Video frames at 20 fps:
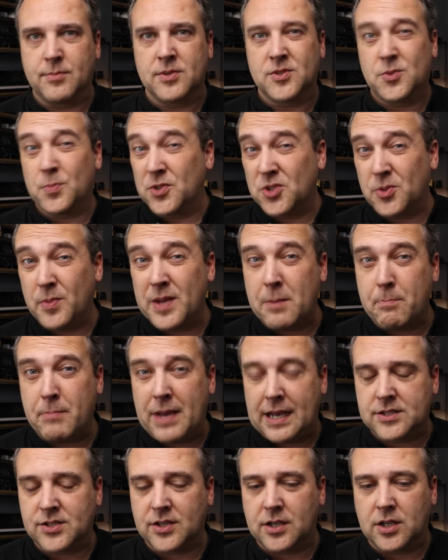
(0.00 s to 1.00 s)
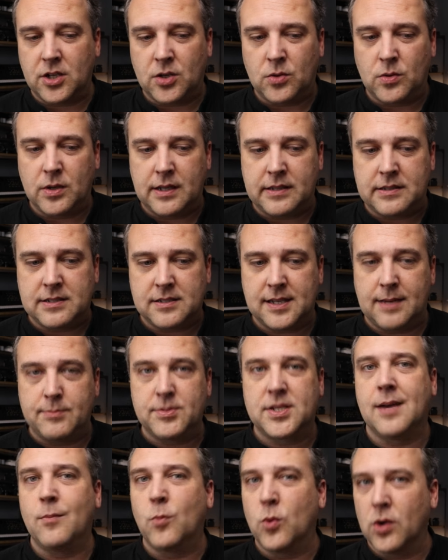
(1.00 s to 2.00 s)
I'm supposed to be in Mexico at the same
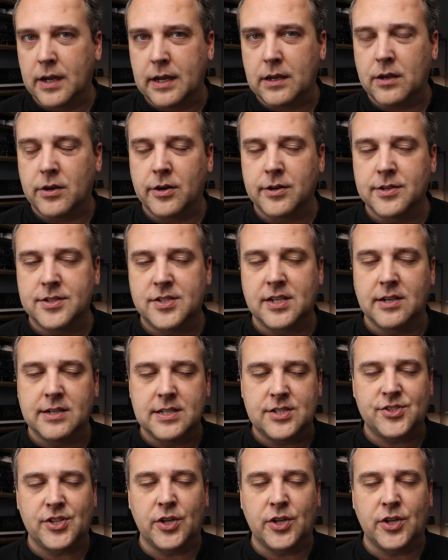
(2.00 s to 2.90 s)
time working on Artist Series.